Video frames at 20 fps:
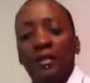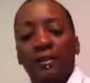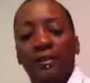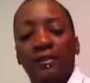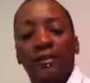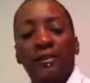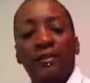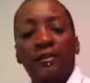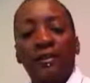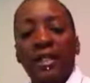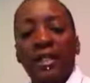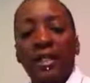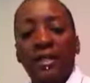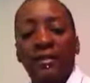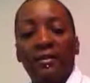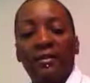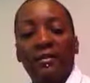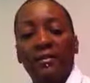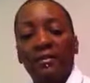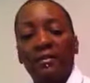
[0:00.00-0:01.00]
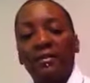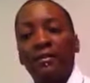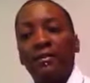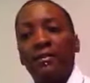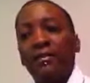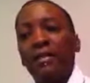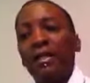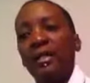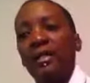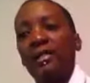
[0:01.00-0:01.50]
So, yeah.
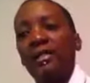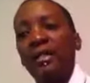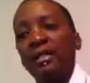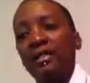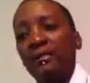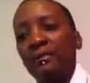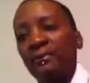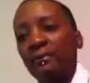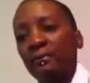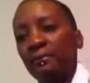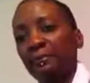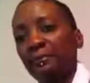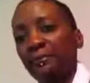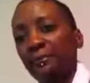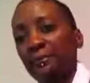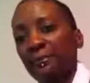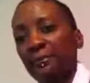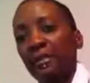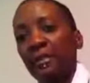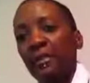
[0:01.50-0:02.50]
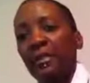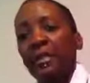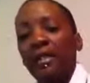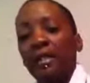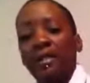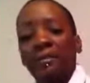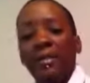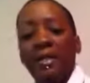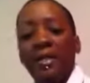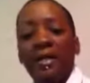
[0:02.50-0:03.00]
I like them.
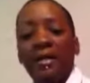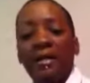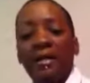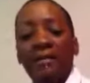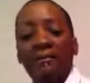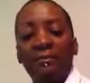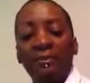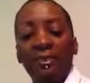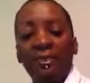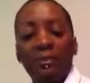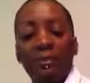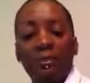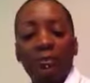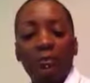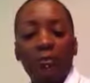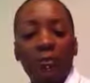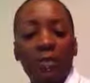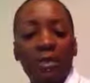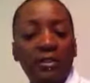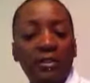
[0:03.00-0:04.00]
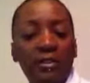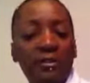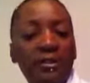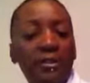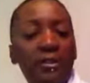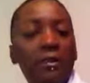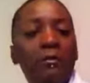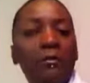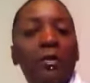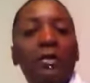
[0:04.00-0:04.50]
But this is the ones that
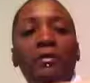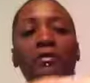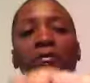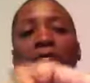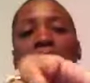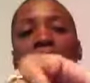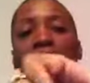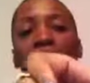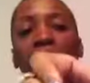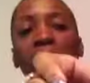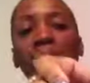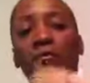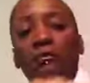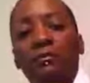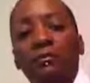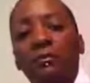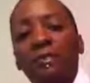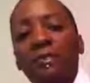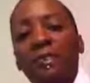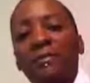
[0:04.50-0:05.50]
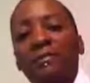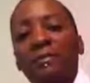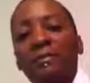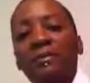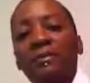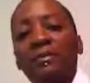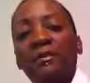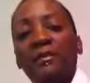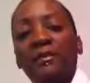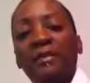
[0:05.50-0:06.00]
I wear, like, if I'm
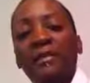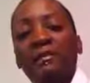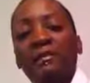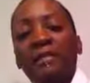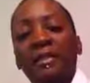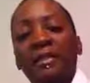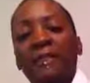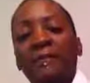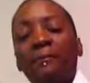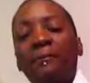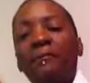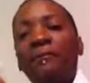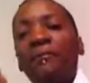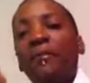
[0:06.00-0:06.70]
going to sleep in.